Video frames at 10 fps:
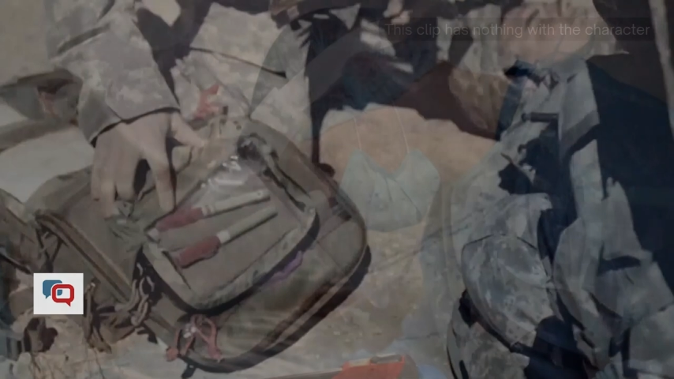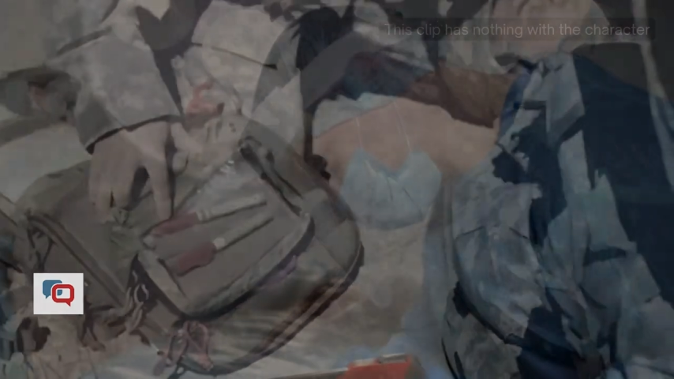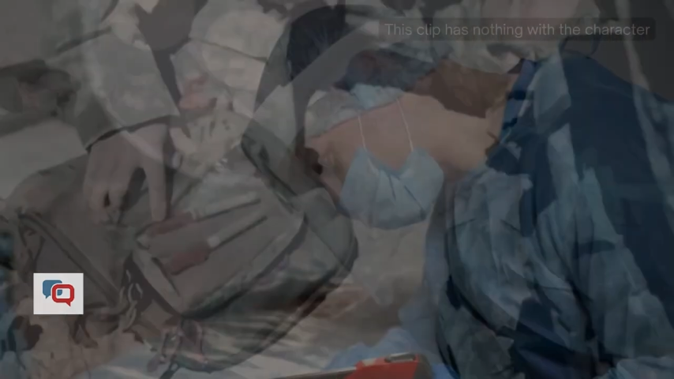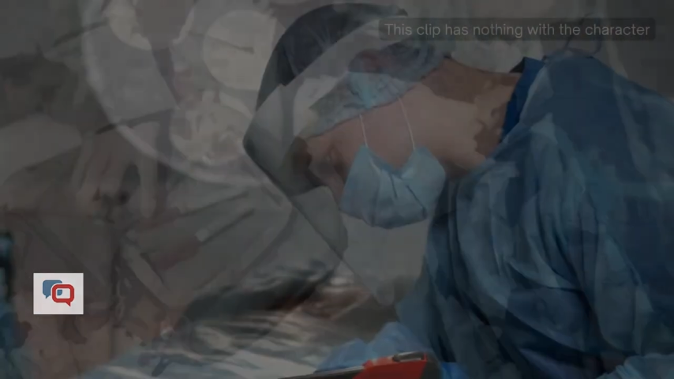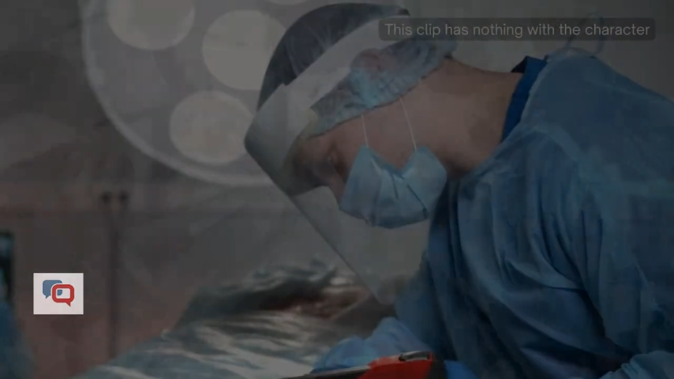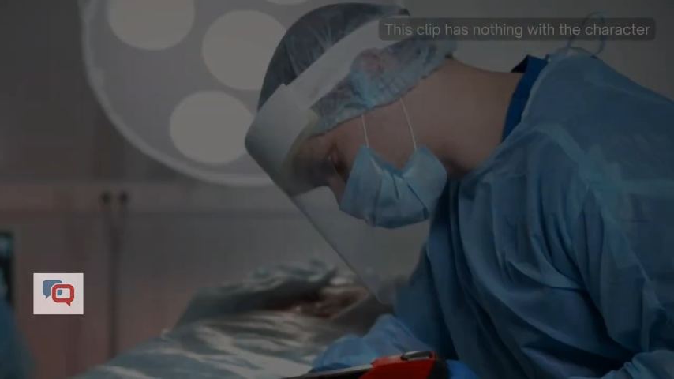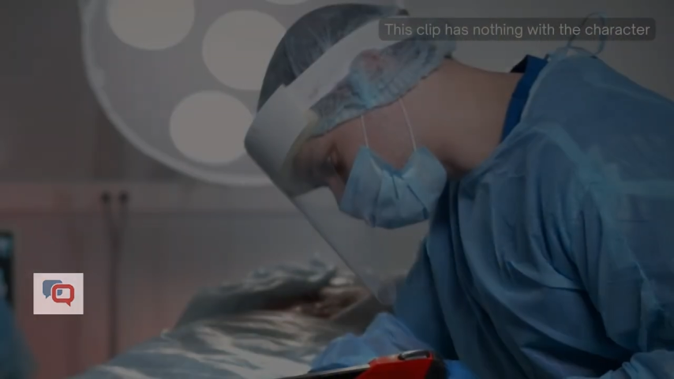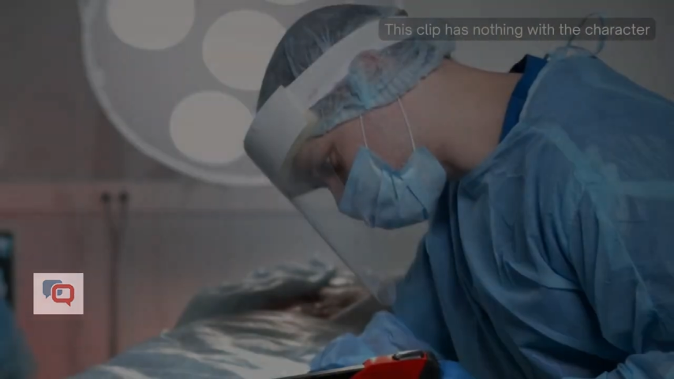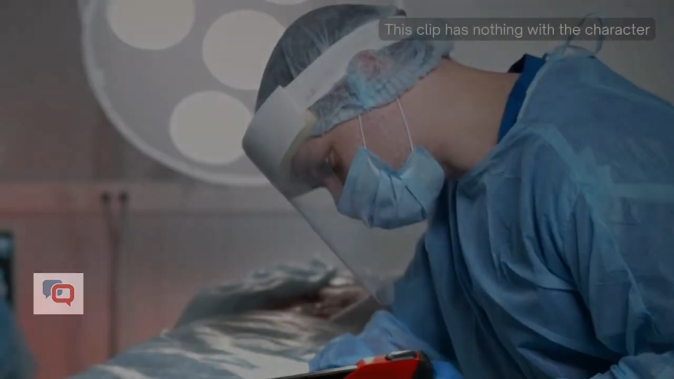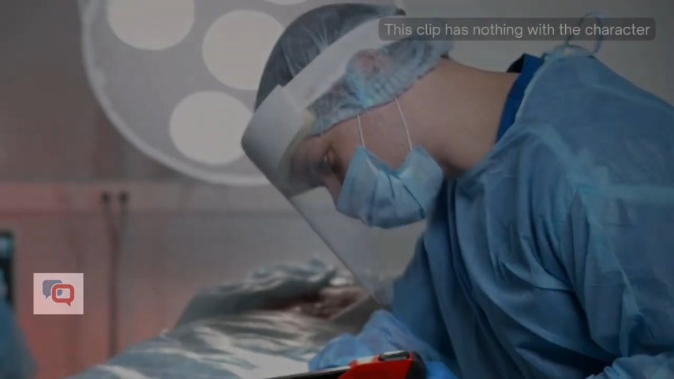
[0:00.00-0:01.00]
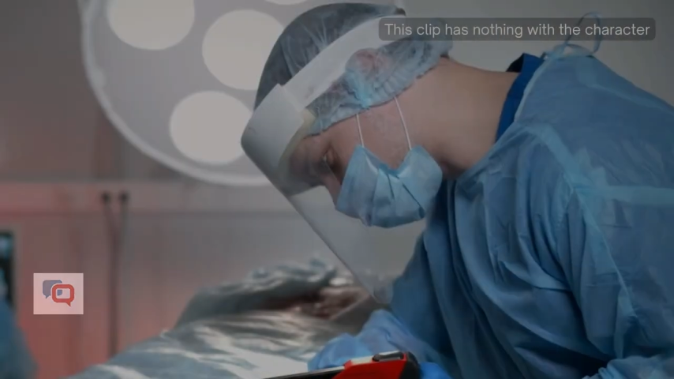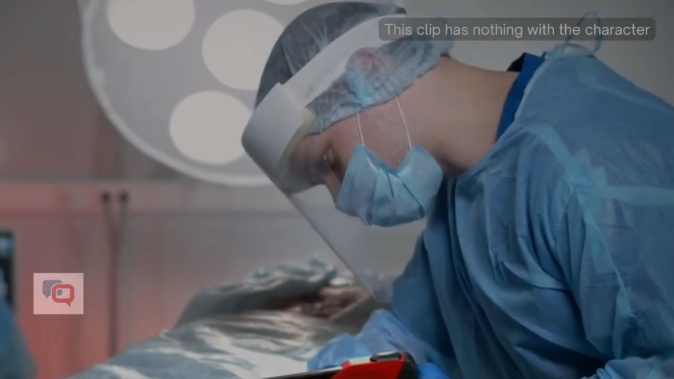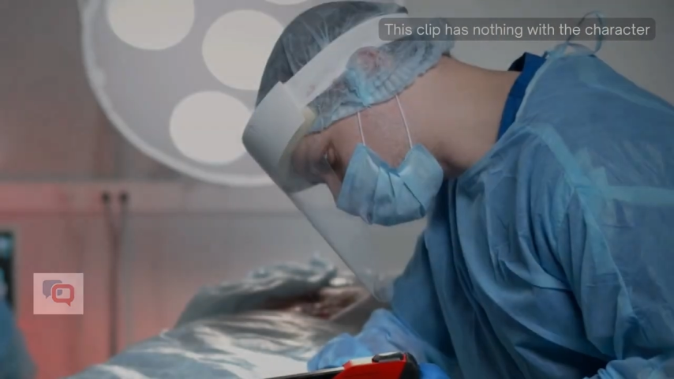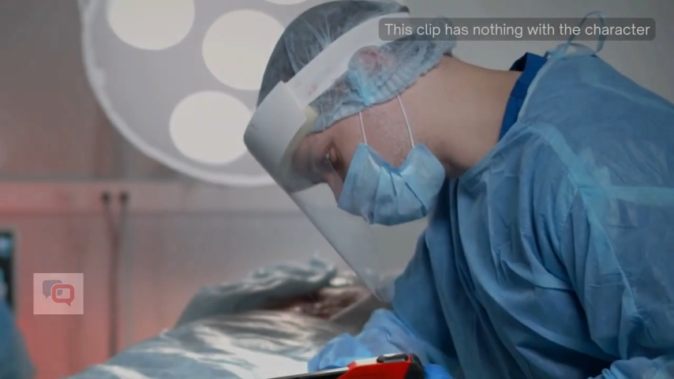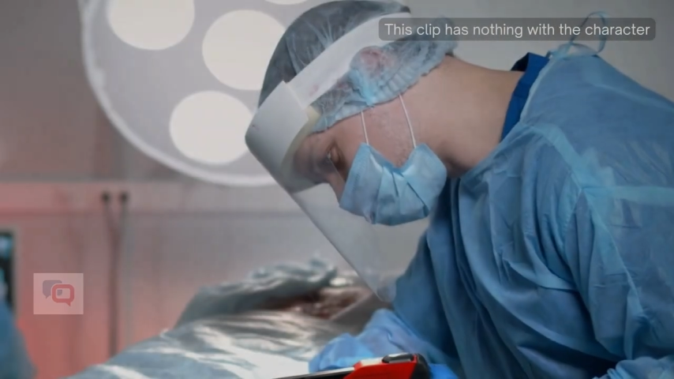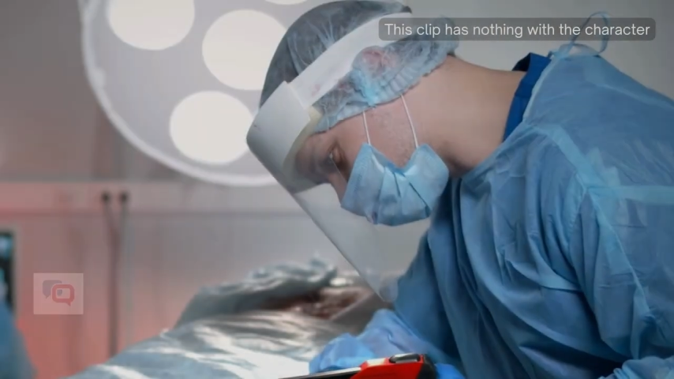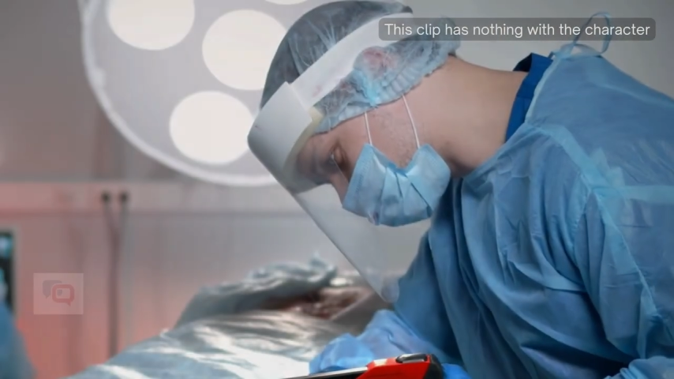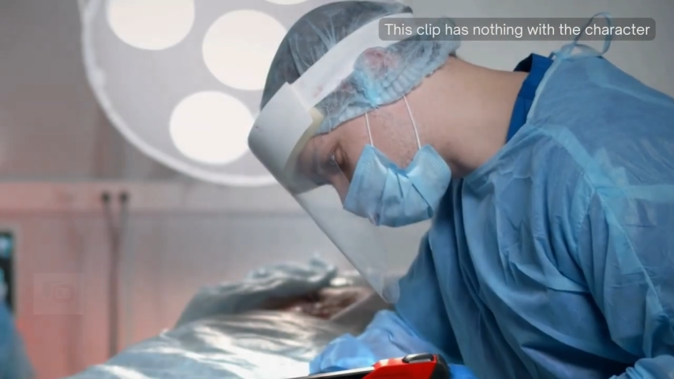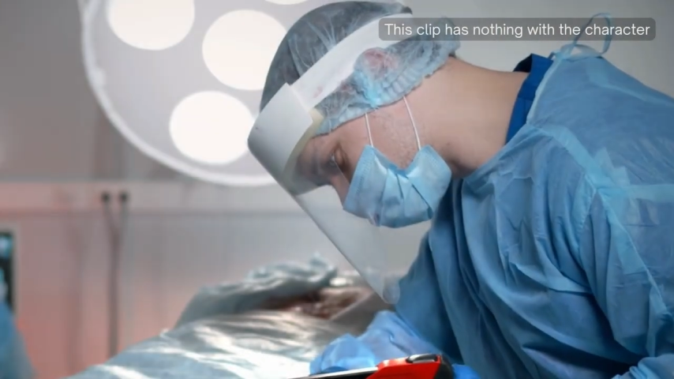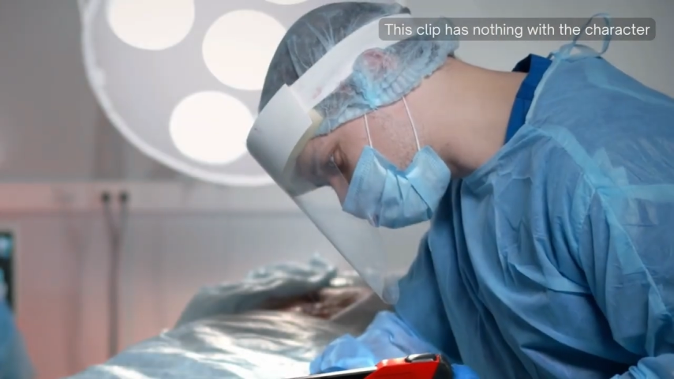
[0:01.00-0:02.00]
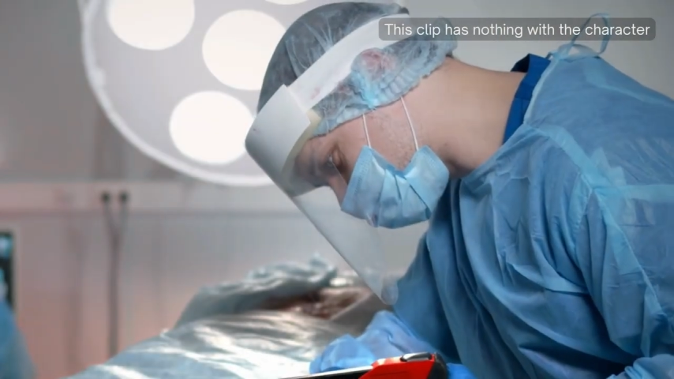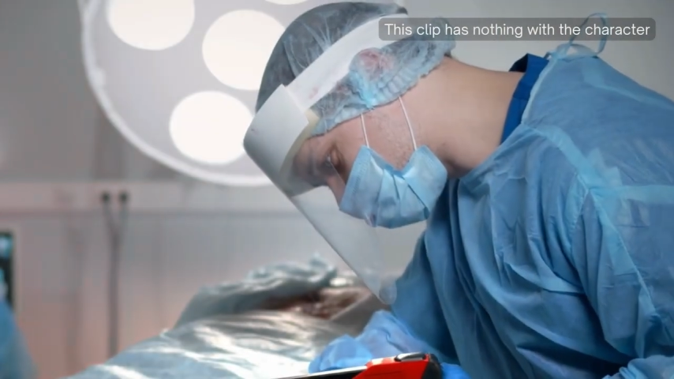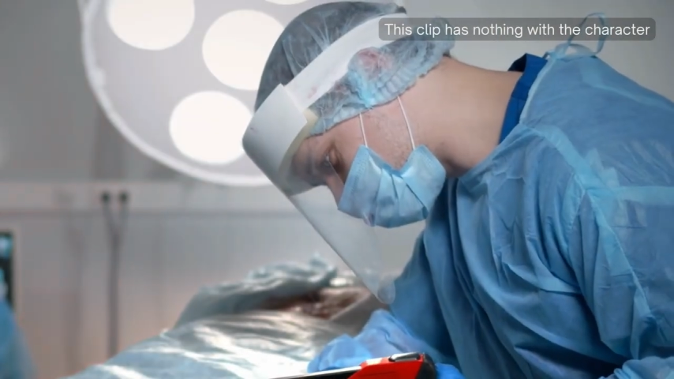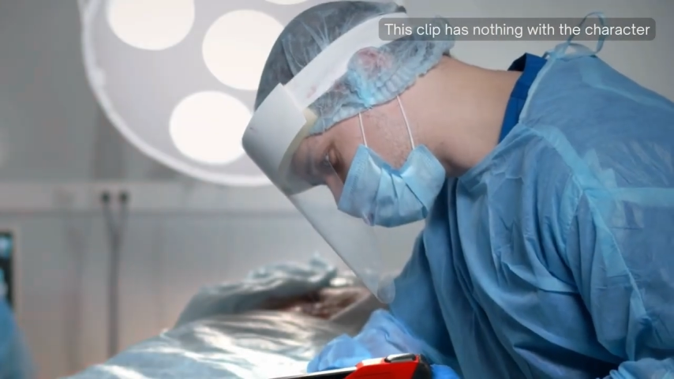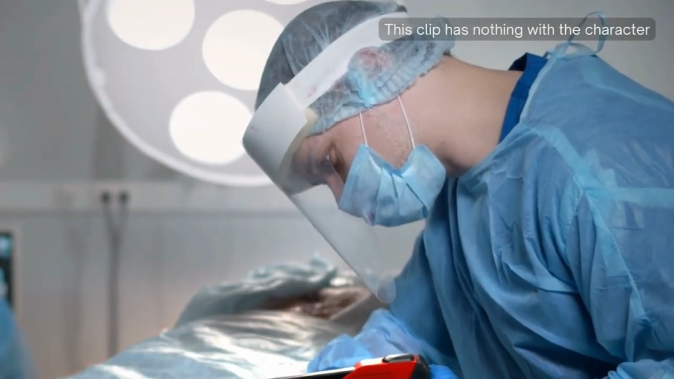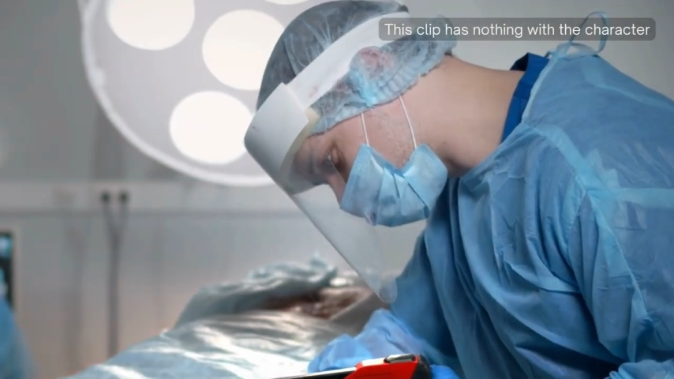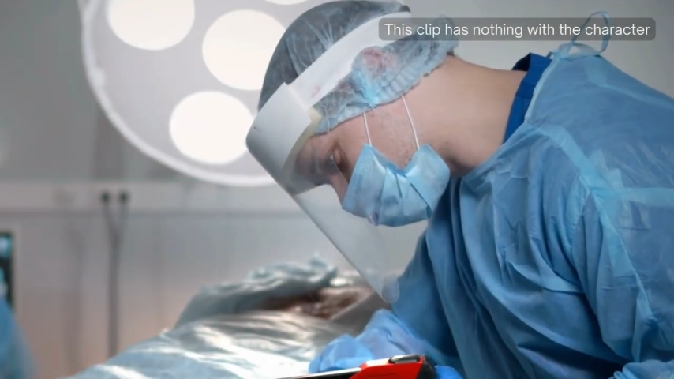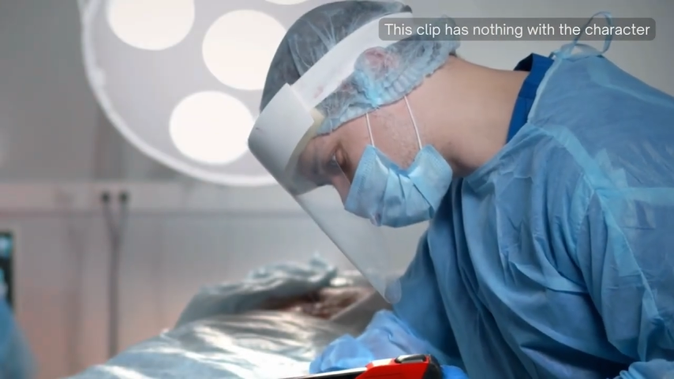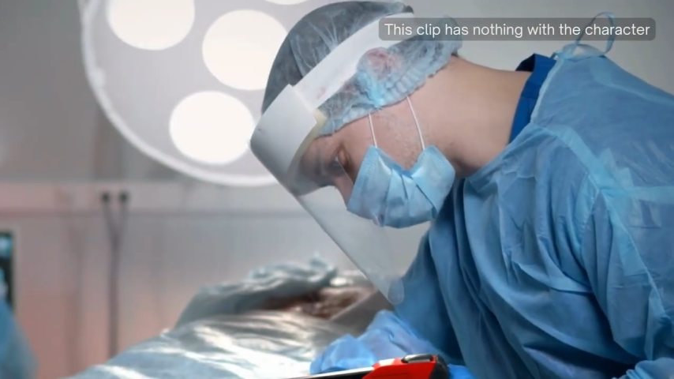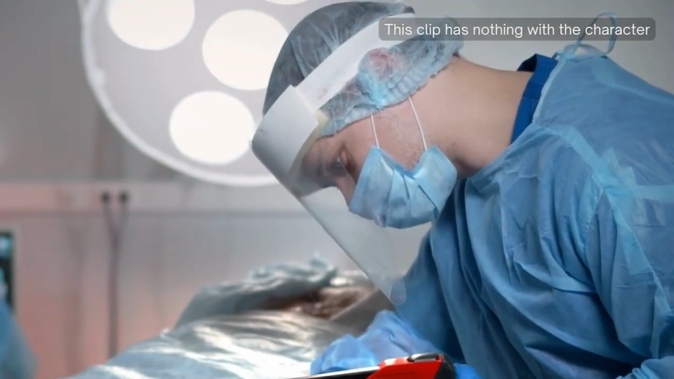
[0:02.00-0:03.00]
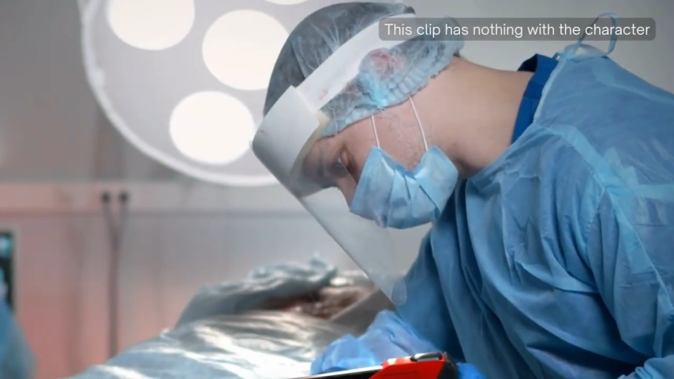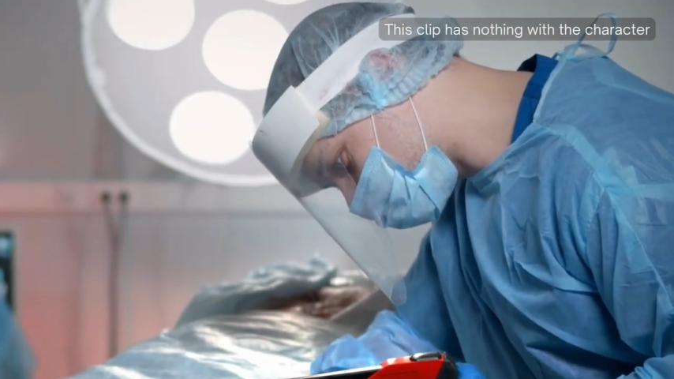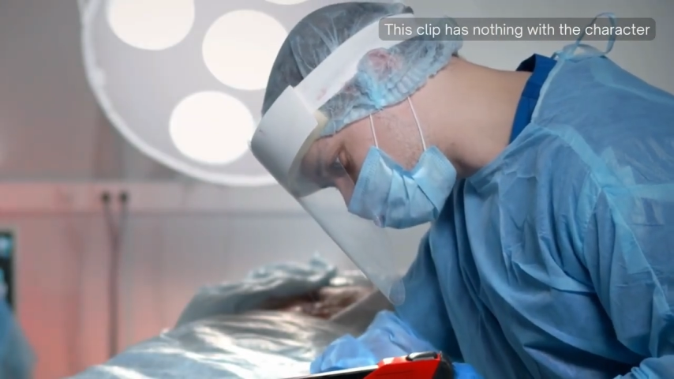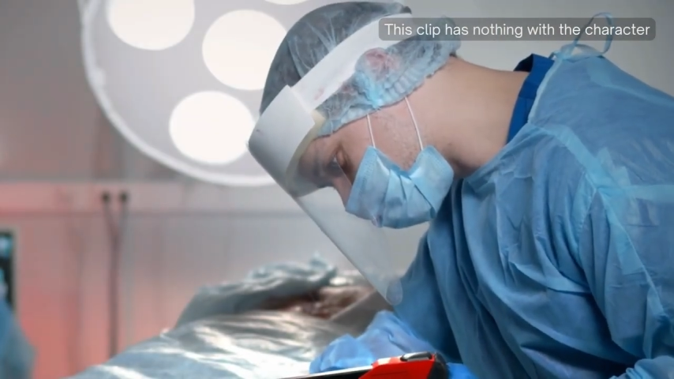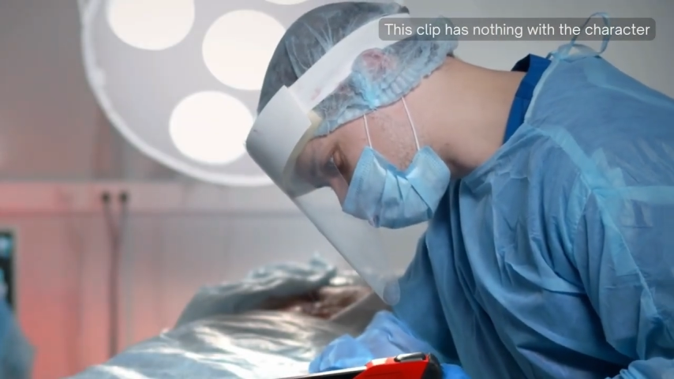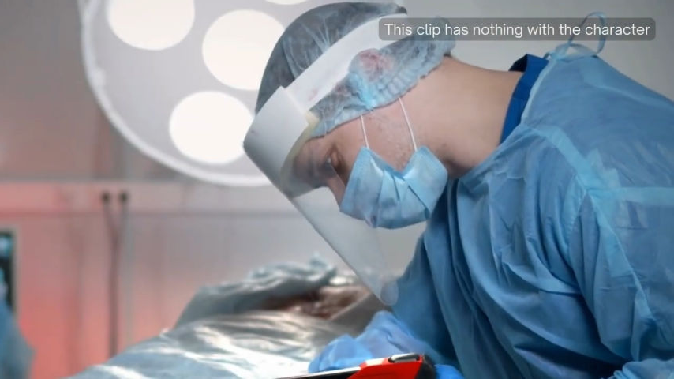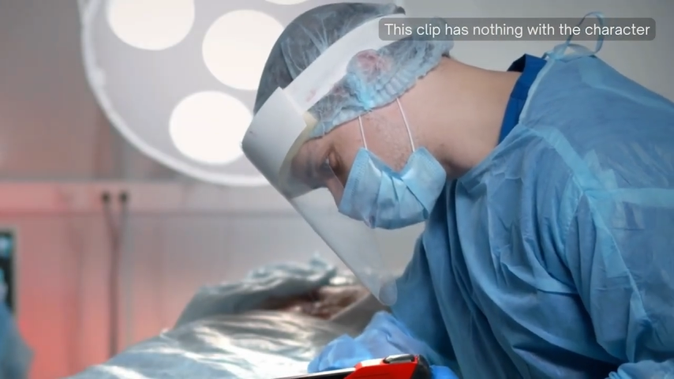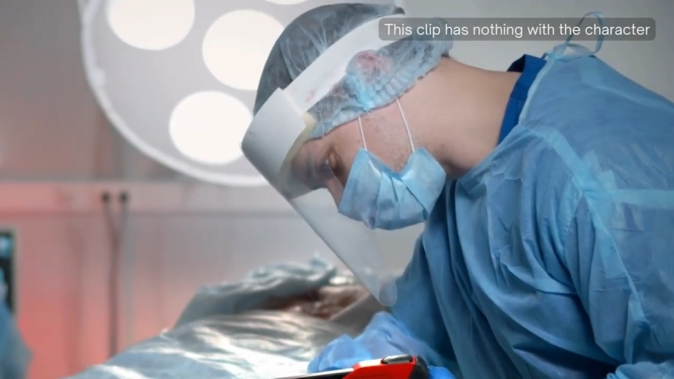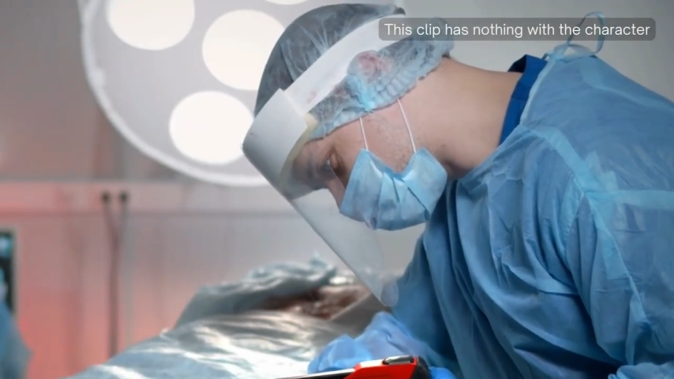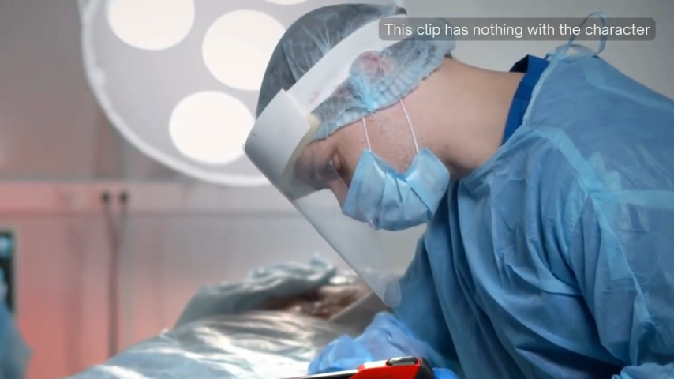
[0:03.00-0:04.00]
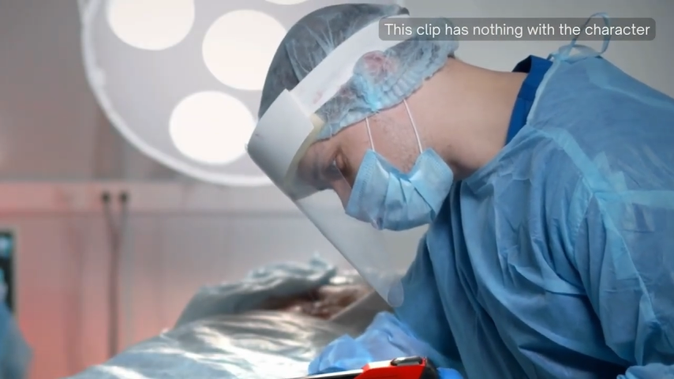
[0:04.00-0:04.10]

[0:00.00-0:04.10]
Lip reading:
No face is visible, so there are no lips to read.